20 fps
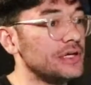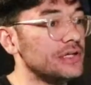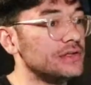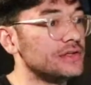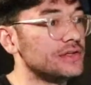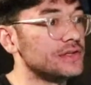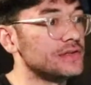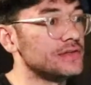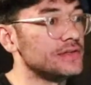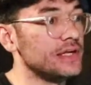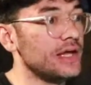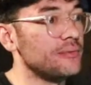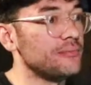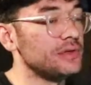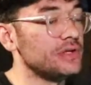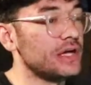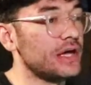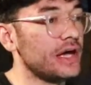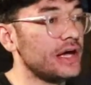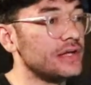it's the
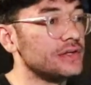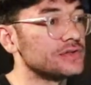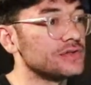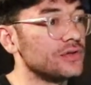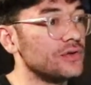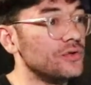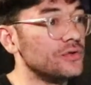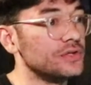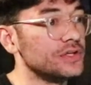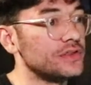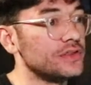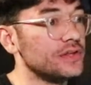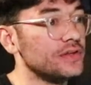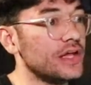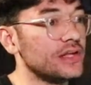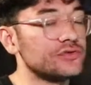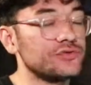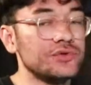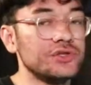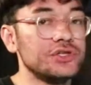NBA and it's the only thing that's
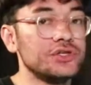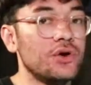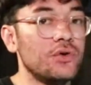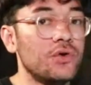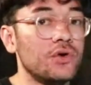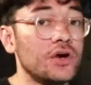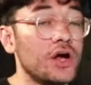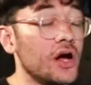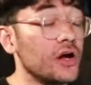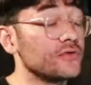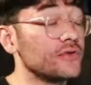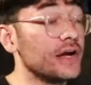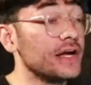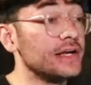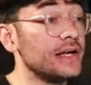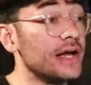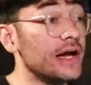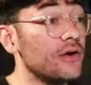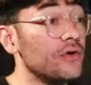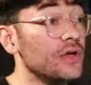really going on right now.